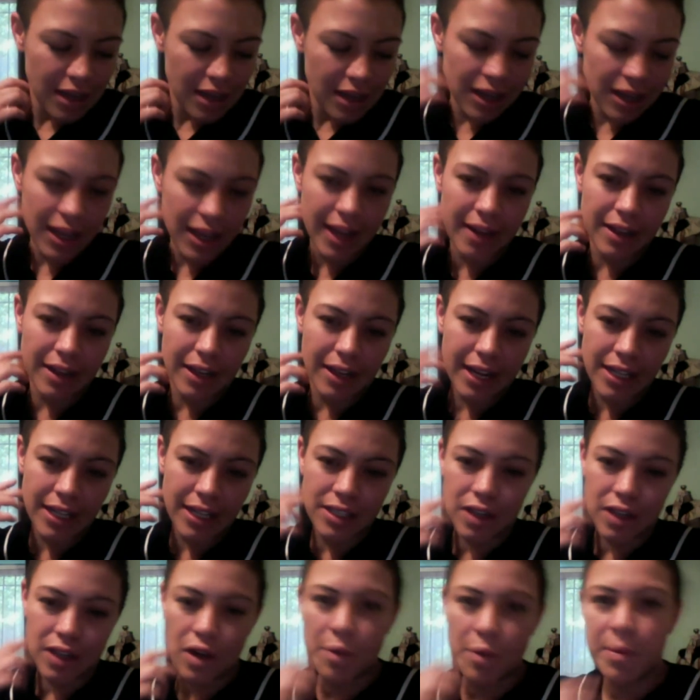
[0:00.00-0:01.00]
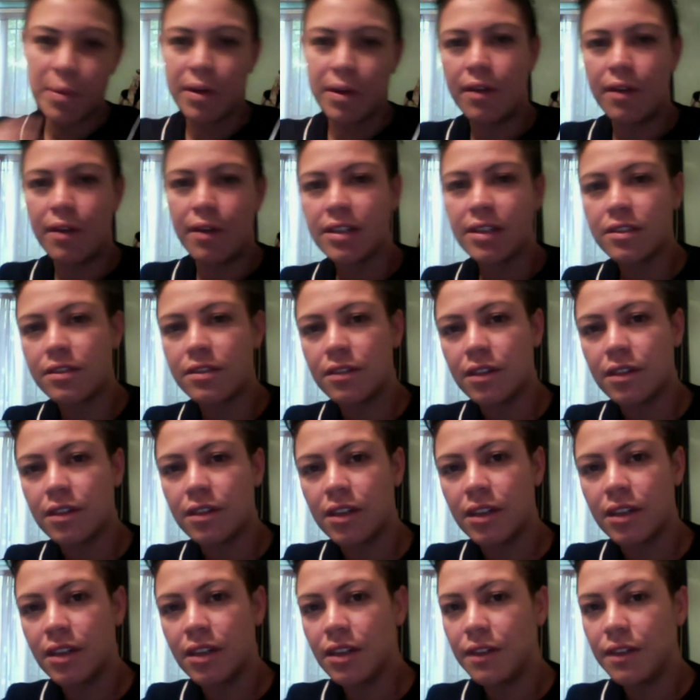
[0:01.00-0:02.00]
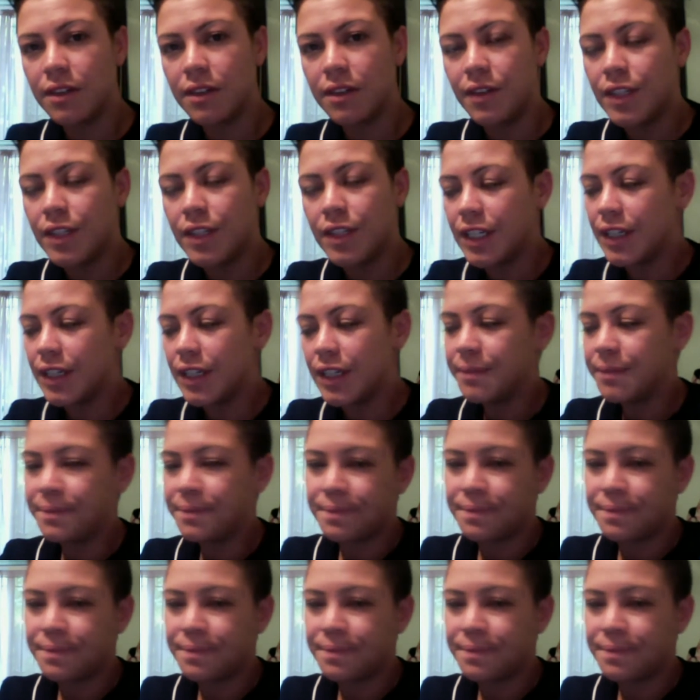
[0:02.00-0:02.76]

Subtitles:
like to open a restaurant in the future.